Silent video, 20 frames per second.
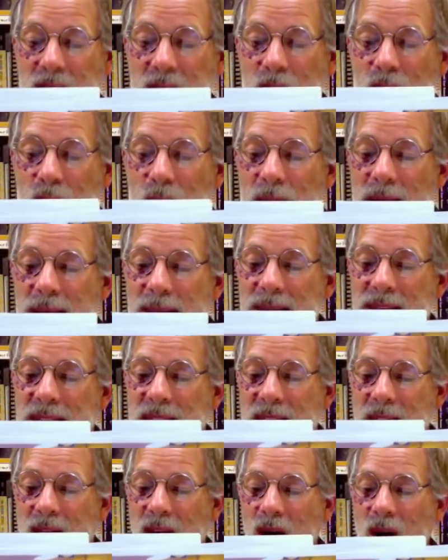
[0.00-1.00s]
Right
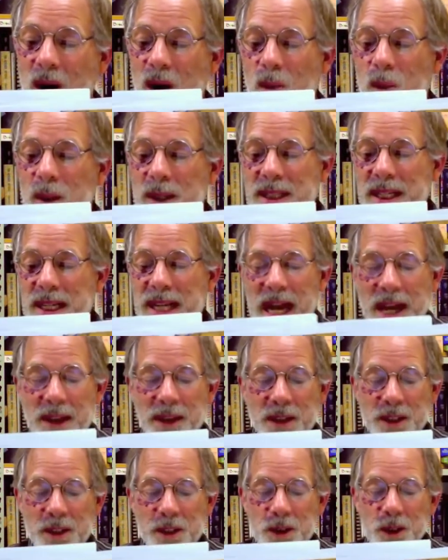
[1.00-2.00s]
there are what the
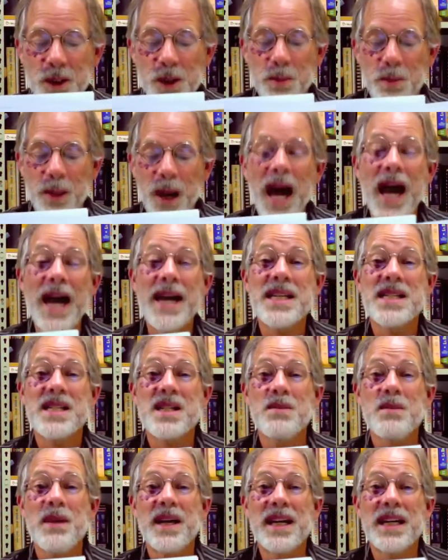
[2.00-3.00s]
Catholic Church buys
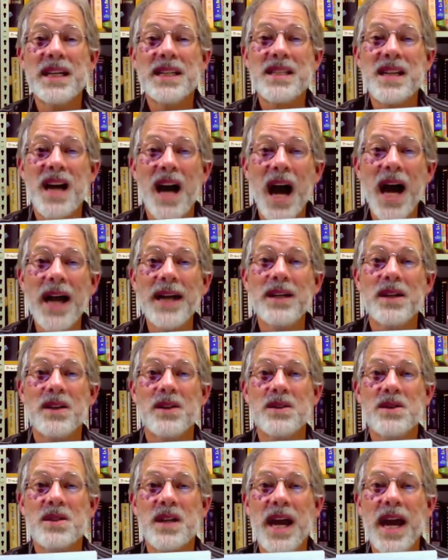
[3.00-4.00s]
to make its
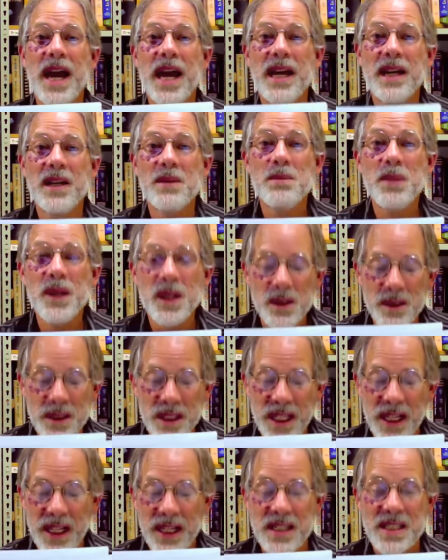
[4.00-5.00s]
idols and
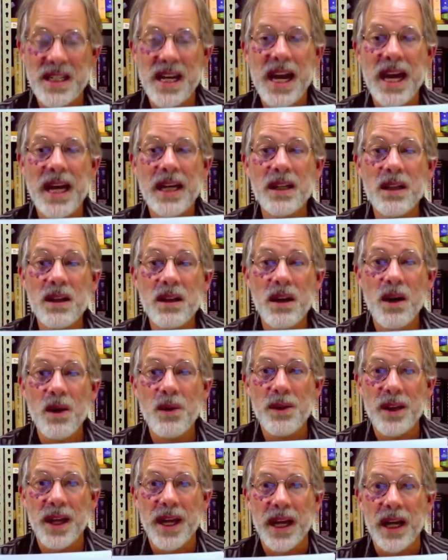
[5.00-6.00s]
buildings and
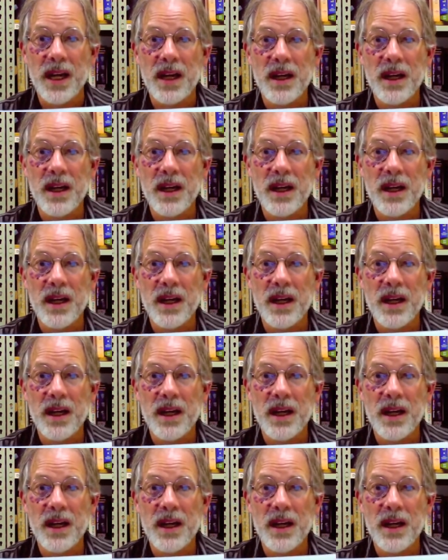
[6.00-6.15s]
clothing.